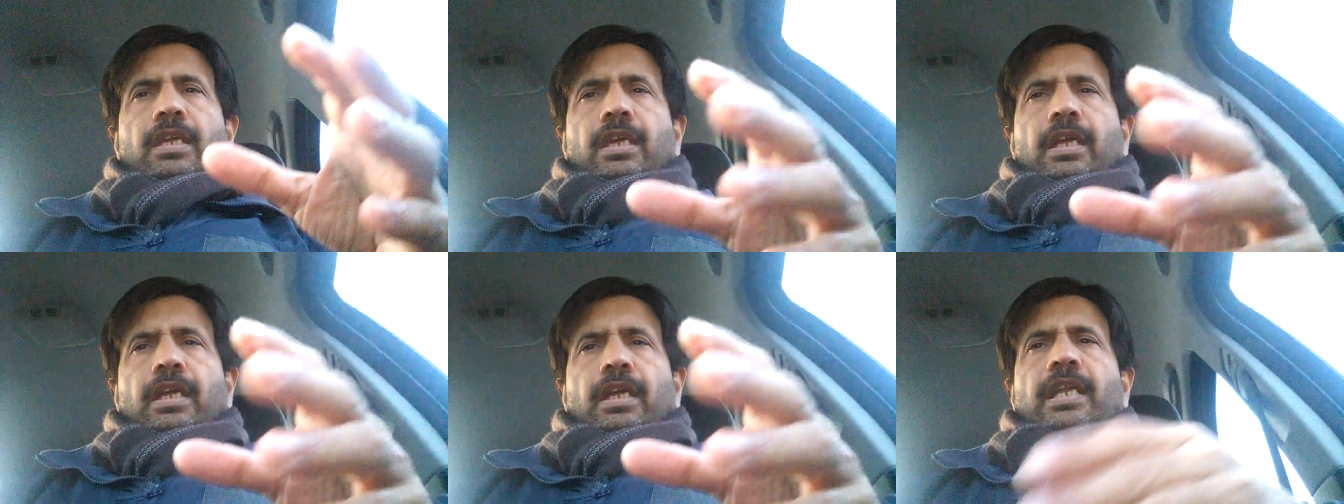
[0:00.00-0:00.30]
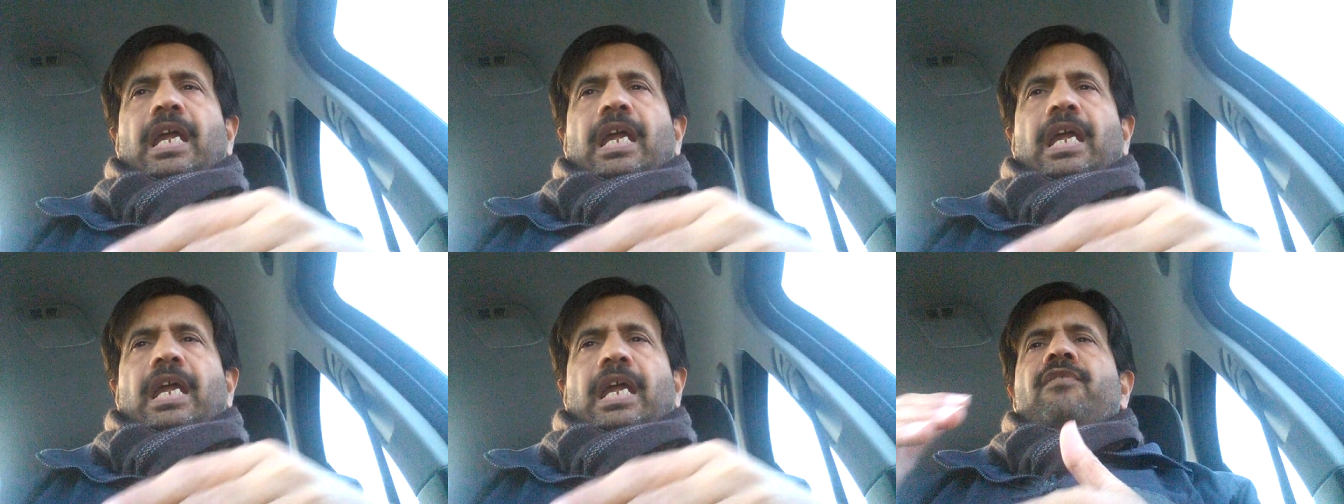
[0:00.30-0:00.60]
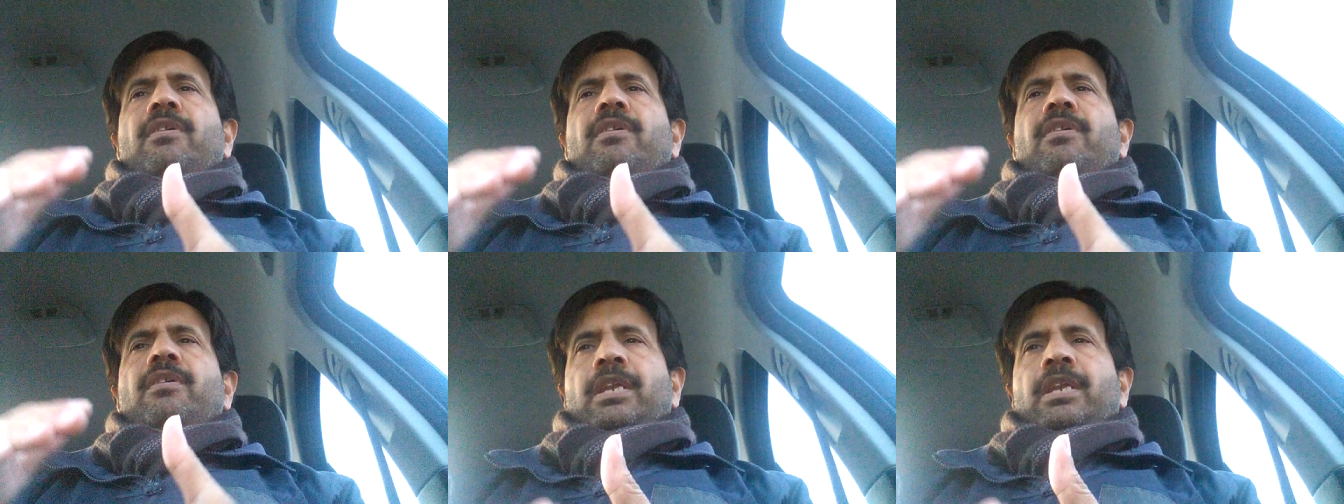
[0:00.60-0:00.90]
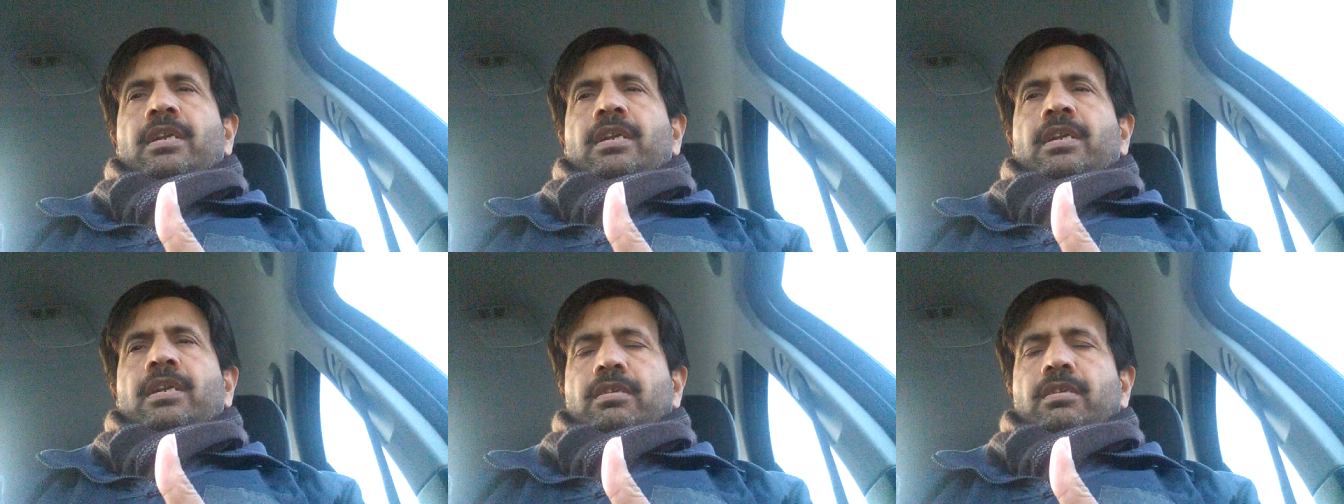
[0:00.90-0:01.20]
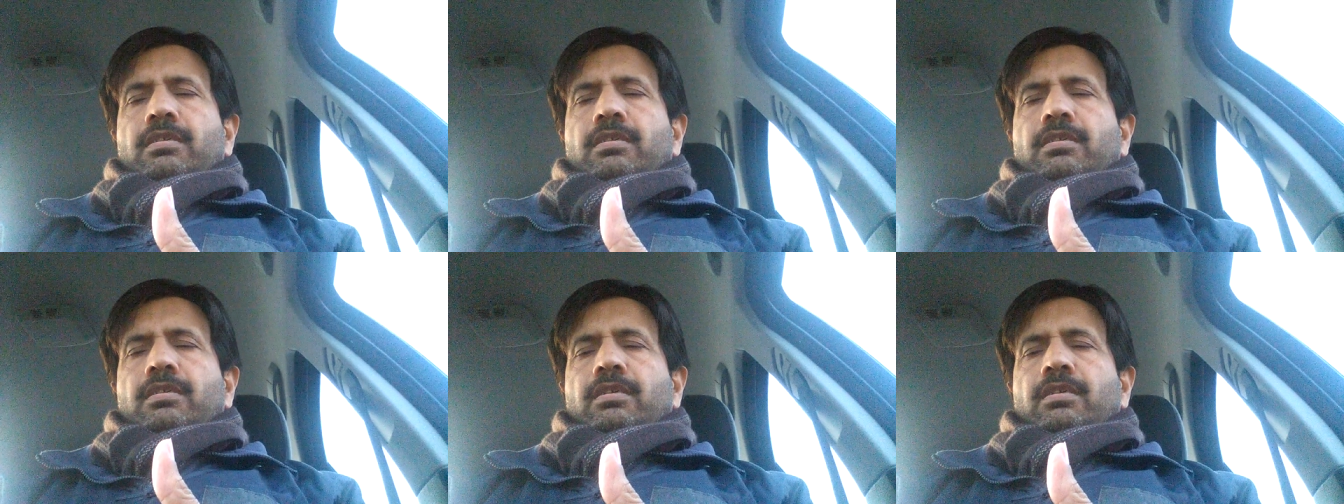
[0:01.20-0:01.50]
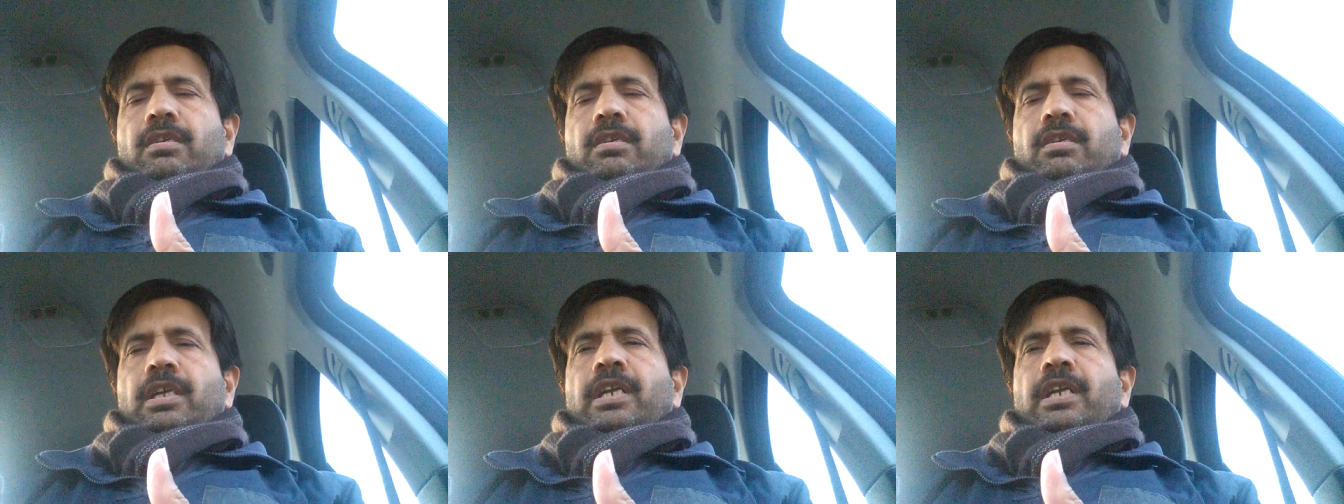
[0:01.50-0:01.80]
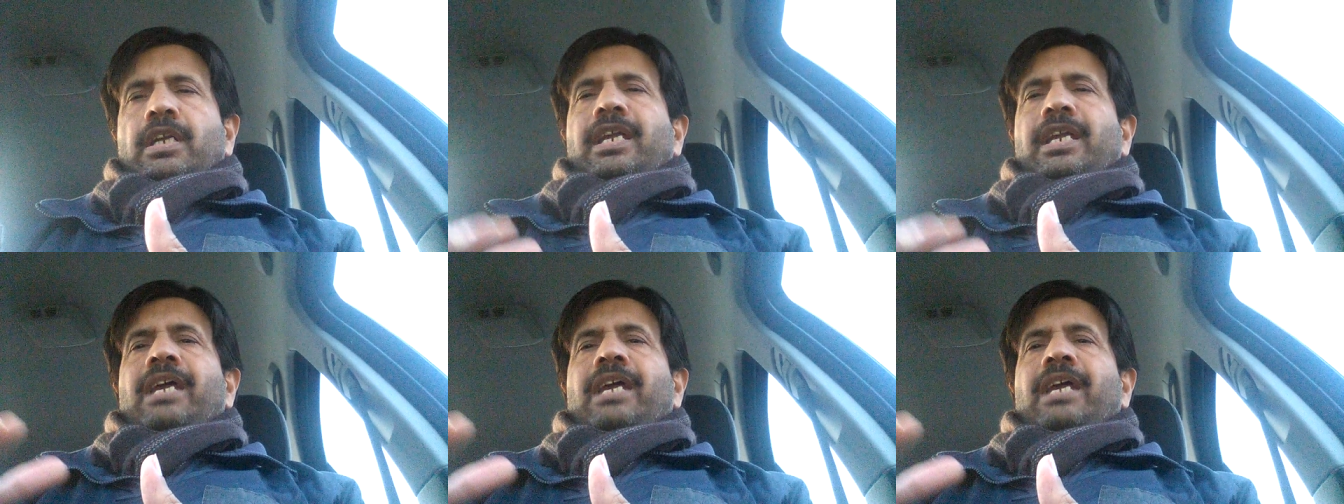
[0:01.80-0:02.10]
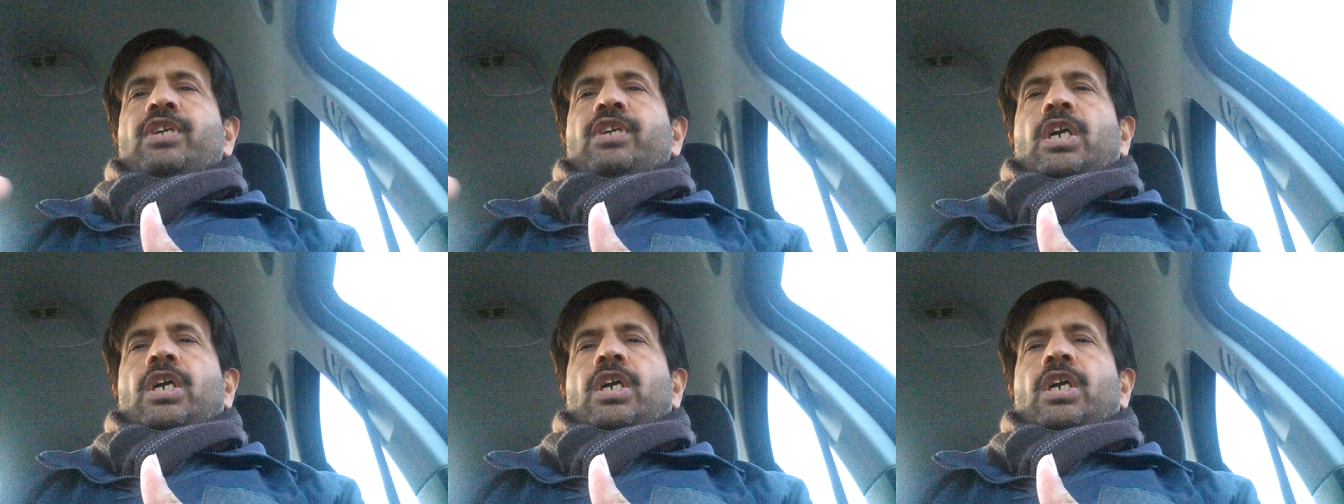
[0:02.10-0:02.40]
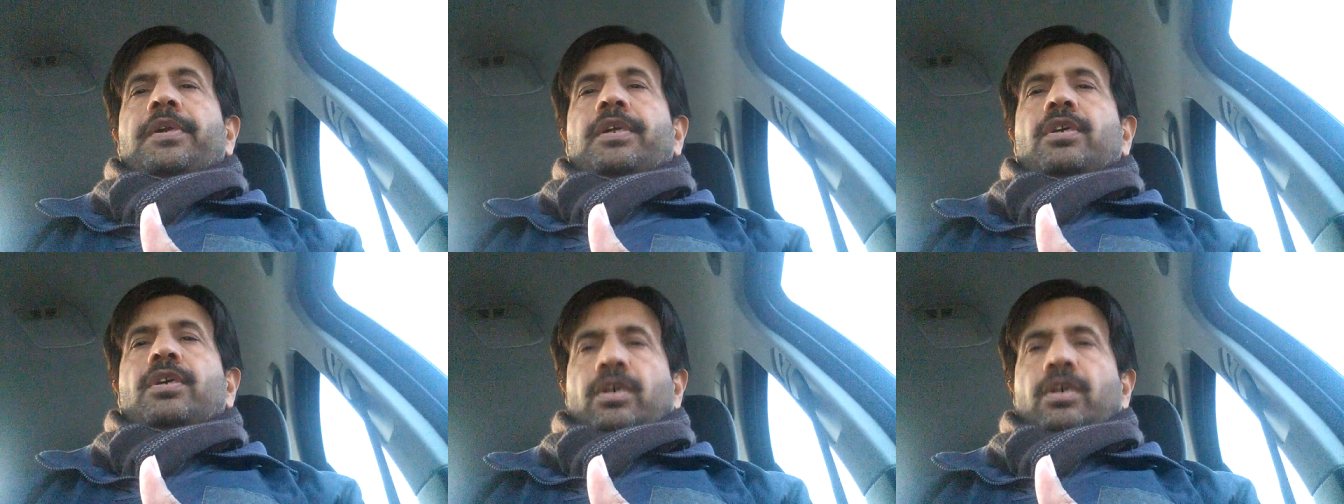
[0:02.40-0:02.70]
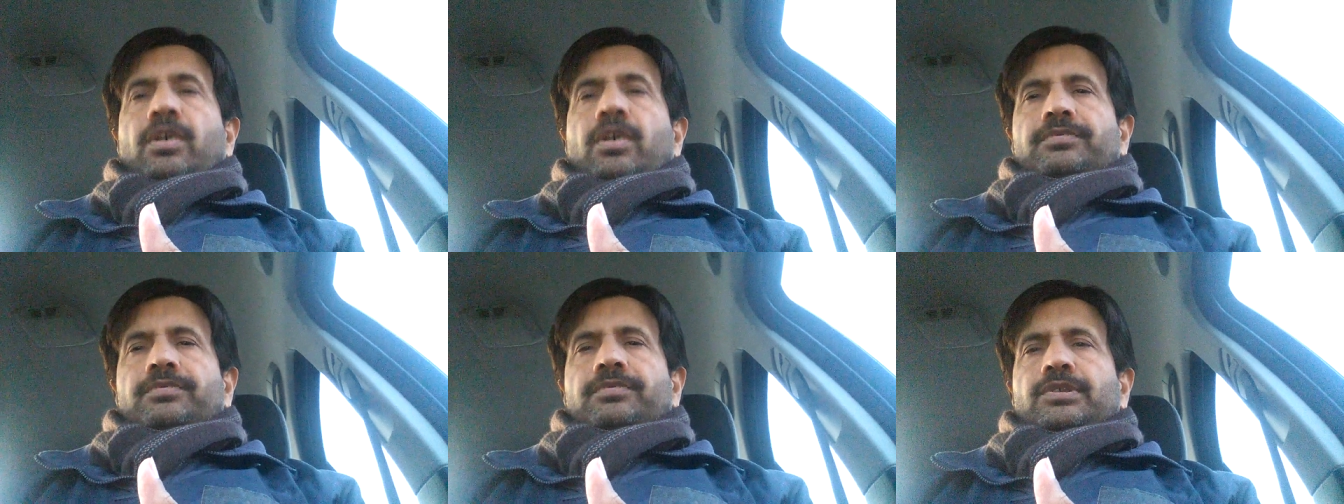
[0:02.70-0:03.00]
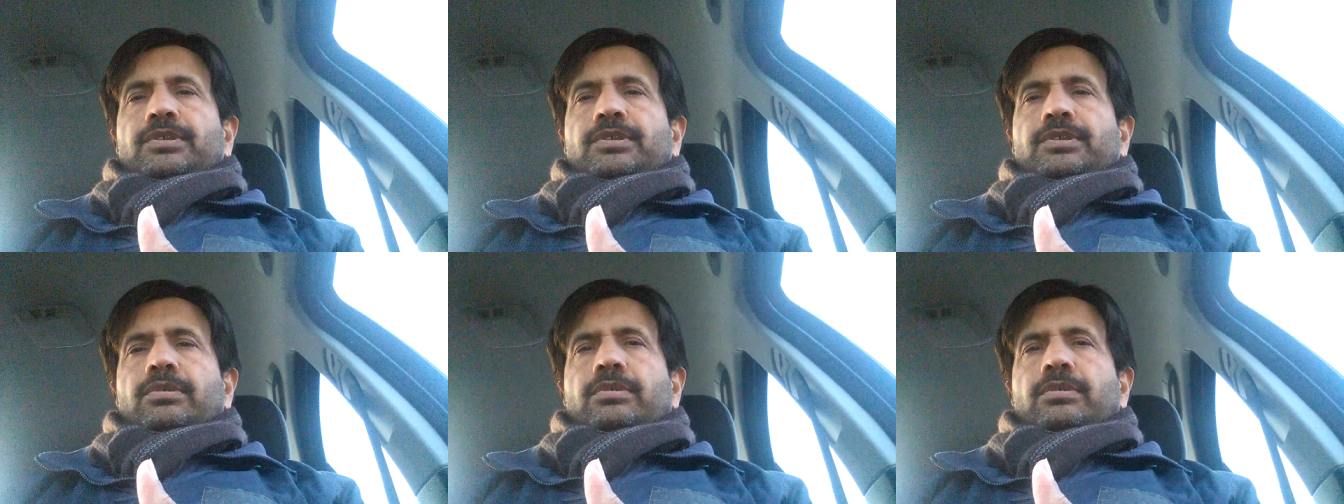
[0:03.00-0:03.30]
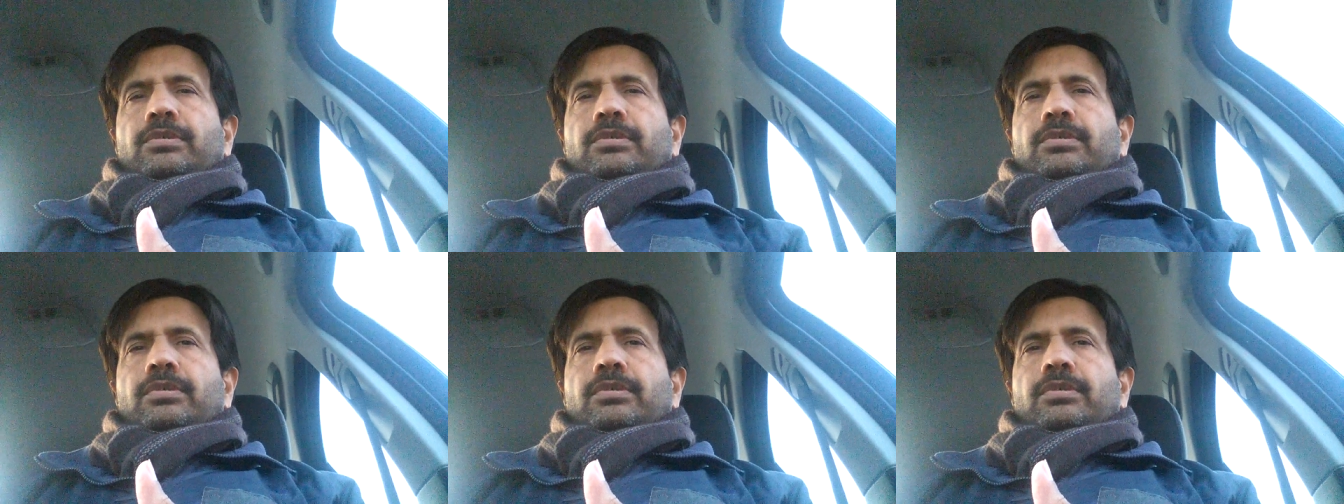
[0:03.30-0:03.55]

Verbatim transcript: And every minute and every hour counts, you know.